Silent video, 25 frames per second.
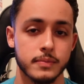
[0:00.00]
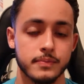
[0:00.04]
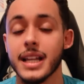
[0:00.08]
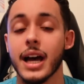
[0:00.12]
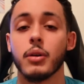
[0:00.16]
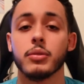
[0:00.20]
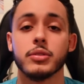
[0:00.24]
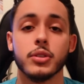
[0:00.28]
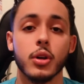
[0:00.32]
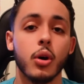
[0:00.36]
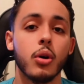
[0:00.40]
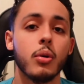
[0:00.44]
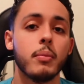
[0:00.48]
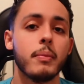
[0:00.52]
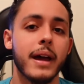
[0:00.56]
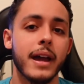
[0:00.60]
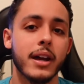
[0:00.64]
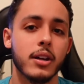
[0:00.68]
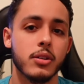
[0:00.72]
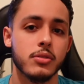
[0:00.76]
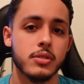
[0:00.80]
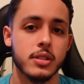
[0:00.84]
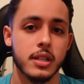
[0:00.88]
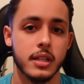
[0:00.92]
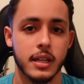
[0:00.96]
Now with the whole
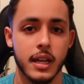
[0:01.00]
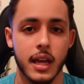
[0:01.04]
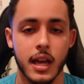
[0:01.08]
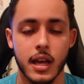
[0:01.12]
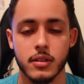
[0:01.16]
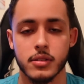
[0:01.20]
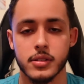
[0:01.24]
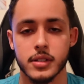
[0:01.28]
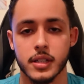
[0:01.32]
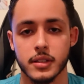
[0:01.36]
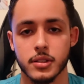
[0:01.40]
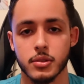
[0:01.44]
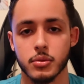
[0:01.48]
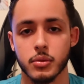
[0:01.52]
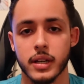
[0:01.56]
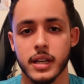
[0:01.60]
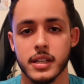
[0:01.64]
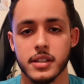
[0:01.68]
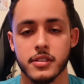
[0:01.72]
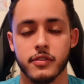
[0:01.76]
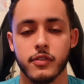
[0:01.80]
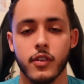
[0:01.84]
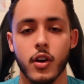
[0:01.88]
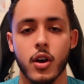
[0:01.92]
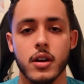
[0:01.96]
macros and calories out the way,
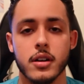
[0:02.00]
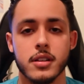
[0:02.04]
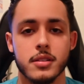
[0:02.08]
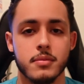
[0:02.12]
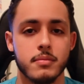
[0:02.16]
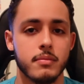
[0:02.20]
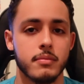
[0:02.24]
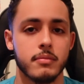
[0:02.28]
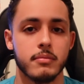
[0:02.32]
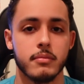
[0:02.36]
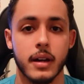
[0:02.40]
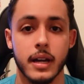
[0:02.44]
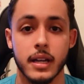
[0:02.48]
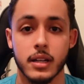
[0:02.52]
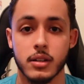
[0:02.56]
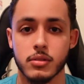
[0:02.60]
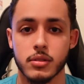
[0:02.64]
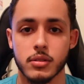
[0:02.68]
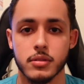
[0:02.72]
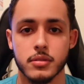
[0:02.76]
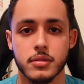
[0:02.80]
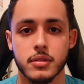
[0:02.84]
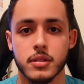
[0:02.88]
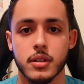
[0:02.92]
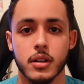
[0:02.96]
as far as
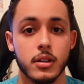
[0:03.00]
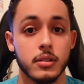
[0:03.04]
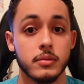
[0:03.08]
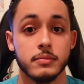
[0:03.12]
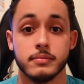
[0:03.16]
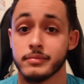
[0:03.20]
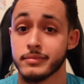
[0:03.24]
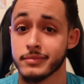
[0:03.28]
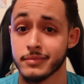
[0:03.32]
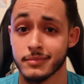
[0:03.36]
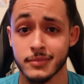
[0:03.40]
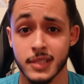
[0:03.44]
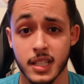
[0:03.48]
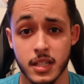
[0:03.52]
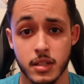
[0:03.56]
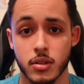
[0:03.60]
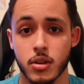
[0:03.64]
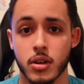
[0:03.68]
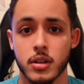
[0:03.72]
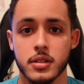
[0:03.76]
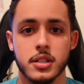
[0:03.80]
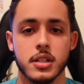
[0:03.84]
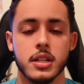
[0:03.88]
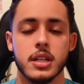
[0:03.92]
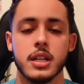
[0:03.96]
micros go, as
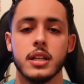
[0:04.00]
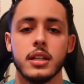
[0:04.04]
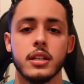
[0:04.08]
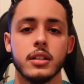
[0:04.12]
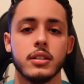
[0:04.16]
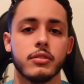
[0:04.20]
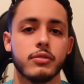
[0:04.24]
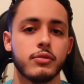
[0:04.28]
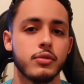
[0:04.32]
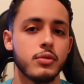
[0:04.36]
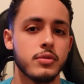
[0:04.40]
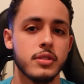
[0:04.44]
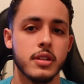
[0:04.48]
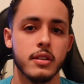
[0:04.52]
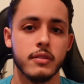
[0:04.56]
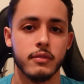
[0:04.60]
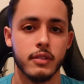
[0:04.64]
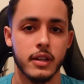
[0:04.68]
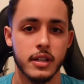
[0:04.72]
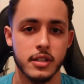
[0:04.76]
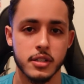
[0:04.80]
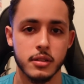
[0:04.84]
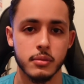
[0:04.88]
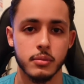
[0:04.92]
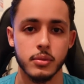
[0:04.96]
long as you're eating your fruits and
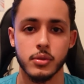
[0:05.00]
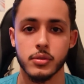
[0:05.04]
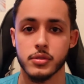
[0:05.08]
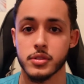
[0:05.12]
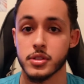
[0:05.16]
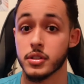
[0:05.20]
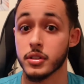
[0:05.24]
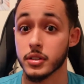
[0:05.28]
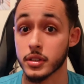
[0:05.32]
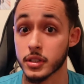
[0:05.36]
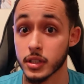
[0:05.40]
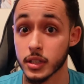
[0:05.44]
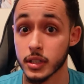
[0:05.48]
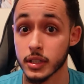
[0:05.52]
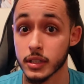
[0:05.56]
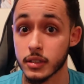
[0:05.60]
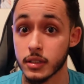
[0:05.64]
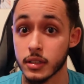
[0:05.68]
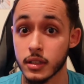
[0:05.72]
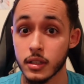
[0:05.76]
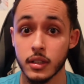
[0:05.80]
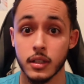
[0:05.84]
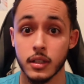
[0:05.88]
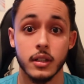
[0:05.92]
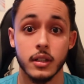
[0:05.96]
vegetables, you're good,
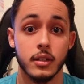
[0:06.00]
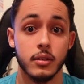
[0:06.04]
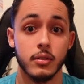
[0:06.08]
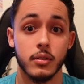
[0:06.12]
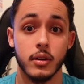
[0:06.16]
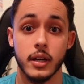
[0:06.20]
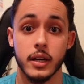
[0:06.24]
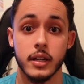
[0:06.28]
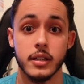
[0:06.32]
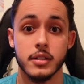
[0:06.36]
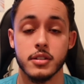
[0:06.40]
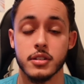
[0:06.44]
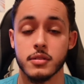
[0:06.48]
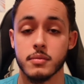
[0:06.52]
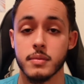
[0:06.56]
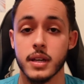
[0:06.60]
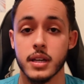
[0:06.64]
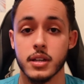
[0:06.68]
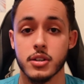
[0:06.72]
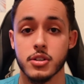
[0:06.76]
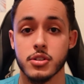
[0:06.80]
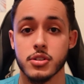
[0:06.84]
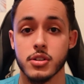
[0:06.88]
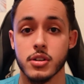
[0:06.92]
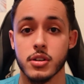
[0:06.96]
right? Just
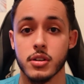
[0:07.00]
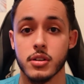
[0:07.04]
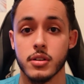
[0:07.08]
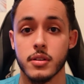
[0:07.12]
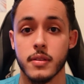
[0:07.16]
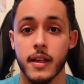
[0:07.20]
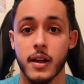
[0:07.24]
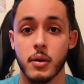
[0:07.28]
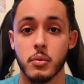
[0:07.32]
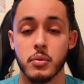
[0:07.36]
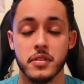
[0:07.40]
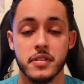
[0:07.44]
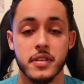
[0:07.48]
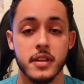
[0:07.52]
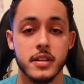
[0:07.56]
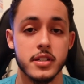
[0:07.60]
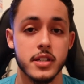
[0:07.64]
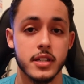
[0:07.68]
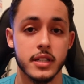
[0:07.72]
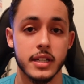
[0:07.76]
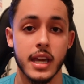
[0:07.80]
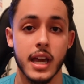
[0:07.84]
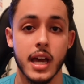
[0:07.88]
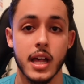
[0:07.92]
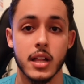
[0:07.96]
make sure that within
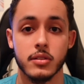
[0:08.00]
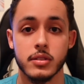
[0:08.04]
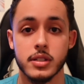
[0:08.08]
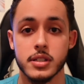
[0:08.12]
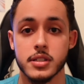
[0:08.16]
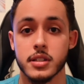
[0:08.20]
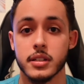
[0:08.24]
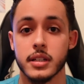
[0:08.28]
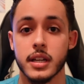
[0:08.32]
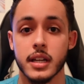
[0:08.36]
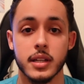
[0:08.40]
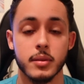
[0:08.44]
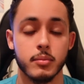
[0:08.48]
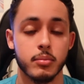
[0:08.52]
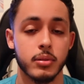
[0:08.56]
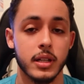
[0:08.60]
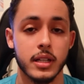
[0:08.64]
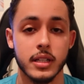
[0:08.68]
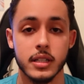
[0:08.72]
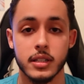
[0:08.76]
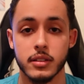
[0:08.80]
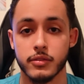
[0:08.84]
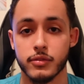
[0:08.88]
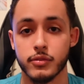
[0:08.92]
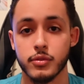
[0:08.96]
your calories, you're getting
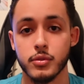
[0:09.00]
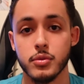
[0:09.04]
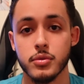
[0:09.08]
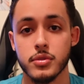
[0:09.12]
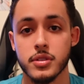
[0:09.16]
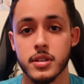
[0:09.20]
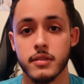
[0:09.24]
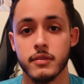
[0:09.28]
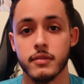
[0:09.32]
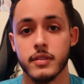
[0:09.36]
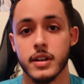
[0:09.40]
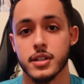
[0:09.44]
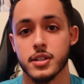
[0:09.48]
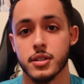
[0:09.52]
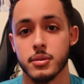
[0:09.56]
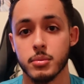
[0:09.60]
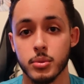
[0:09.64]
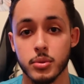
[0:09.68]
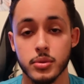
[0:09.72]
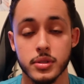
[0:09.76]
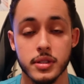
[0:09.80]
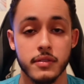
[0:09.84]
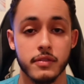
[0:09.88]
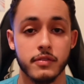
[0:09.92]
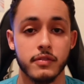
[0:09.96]
plenty of fruits and
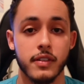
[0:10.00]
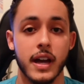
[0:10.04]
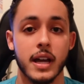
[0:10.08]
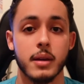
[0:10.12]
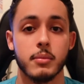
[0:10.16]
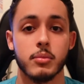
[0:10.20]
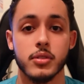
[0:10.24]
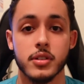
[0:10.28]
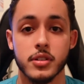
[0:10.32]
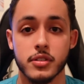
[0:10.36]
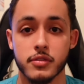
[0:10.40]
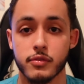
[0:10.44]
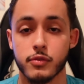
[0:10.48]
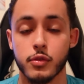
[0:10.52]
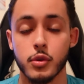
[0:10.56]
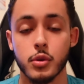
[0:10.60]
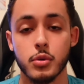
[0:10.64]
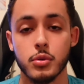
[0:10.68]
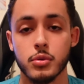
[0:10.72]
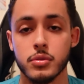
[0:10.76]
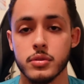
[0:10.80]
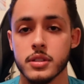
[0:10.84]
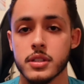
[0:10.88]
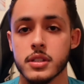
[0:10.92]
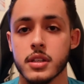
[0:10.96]
vegetables and fibrous
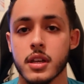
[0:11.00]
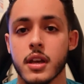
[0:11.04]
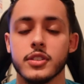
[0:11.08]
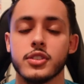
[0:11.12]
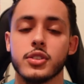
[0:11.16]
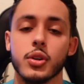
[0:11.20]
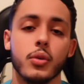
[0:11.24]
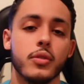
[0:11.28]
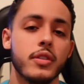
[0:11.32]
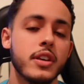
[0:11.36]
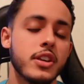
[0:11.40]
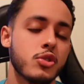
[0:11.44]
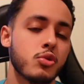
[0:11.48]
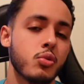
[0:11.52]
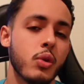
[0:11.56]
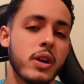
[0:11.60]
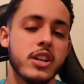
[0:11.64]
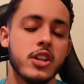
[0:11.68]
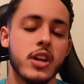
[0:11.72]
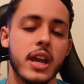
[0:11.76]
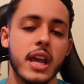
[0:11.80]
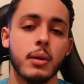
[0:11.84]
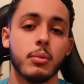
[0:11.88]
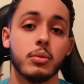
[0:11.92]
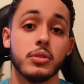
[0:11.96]
foods. So this way
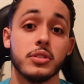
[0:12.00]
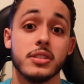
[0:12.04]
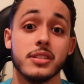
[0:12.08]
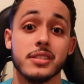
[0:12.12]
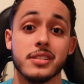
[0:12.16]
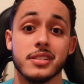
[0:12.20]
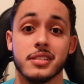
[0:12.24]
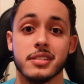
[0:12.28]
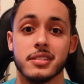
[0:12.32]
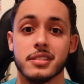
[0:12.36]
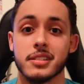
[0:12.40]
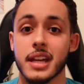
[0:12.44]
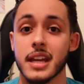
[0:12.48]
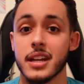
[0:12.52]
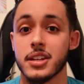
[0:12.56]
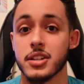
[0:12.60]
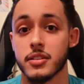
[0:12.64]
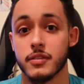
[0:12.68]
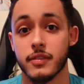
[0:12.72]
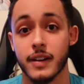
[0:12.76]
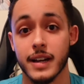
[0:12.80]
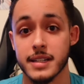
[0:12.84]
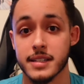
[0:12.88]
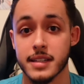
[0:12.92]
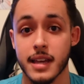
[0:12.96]
you're able to sustain your
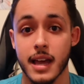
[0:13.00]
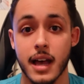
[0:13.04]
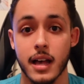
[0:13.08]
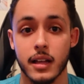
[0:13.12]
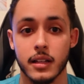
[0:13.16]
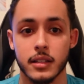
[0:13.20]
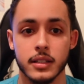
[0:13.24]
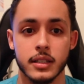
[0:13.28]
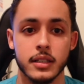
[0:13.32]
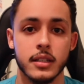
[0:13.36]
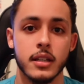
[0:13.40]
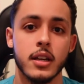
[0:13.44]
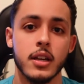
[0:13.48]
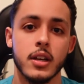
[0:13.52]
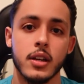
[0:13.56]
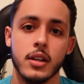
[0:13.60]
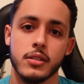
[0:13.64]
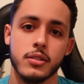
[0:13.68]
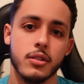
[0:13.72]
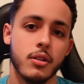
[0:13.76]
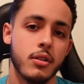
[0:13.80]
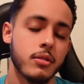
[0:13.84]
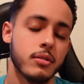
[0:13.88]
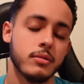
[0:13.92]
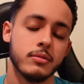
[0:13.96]
vitality.
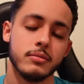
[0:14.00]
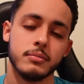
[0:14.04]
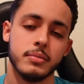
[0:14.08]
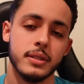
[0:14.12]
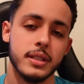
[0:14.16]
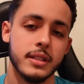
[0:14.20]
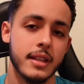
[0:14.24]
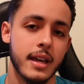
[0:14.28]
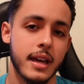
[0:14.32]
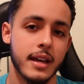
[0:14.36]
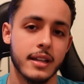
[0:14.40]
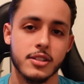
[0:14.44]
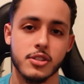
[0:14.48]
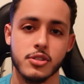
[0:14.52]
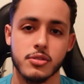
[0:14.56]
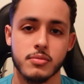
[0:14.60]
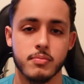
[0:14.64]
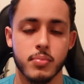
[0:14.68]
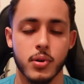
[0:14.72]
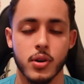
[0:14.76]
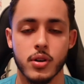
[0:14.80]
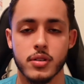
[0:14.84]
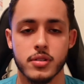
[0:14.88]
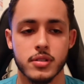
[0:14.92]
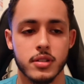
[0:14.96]
Don't be that
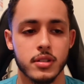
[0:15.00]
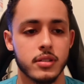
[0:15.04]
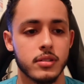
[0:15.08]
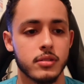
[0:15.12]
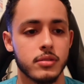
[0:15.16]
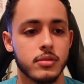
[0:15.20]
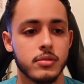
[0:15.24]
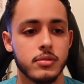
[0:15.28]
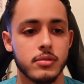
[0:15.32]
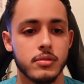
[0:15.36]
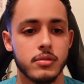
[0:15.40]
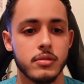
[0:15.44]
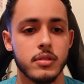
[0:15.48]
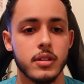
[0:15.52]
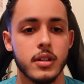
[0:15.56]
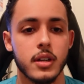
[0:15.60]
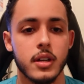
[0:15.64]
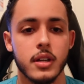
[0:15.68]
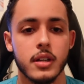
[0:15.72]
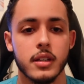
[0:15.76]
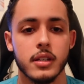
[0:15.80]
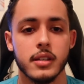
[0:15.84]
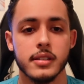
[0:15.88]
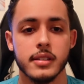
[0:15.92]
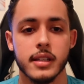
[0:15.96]
person who
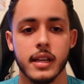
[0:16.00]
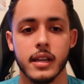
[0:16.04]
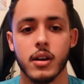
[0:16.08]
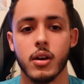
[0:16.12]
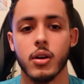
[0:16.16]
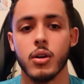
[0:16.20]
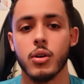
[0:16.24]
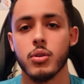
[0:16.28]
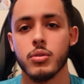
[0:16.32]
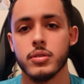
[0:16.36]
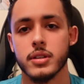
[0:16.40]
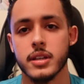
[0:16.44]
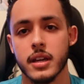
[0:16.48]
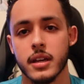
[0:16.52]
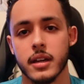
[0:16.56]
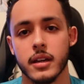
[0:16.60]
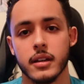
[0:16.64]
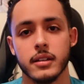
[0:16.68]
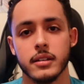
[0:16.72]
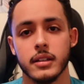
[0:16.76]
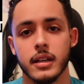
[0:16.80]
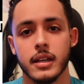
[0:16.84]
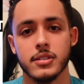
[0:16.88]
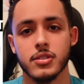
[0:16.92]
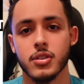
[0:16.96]
is like, oh yeah,
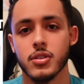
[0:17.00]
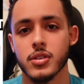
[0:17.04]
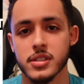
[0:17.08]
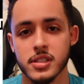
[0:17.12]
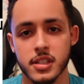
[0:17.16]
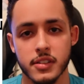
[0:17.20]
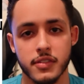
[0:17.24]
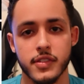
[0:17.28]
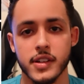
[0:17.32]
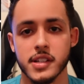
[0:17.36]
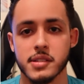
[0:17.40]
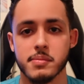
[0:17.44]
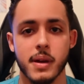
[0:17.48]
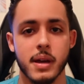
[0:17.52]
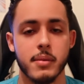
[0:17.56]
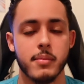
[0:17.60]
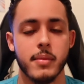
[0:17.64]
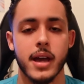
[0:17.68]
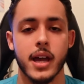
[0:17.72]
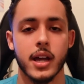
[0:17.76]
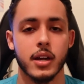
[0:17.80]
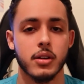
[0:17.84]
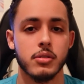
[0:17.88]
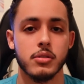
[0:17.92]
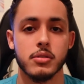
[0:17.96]
as long as it fits my
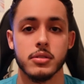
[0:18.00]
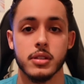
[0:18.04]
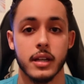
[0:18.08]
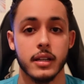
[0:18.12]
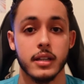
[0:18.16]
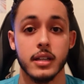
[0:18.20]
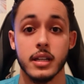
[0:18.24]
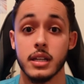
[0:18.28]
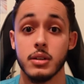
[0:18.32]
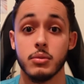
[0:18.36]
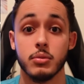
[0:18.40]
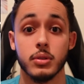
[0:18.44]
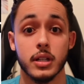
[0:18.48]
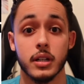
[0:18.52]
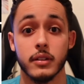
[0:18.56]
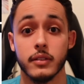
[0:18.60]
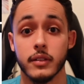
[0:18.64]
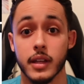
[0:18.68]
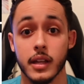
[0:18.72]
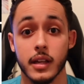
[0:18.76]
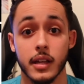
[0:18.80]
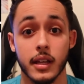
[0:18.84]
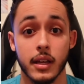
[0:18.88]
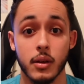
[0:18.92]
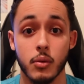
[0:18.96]
macros, I can eat whatever the
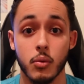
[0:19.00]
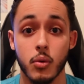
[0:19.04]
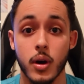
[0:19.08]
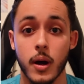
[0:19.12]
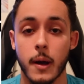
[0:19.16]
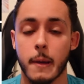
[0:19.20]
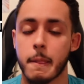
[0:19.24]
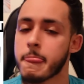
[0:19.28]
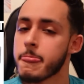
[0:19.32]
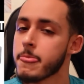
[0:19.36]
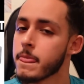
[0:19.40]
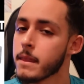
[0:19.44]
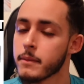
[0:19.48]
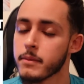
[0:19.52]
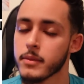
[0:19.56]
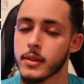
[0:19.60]
hell I want.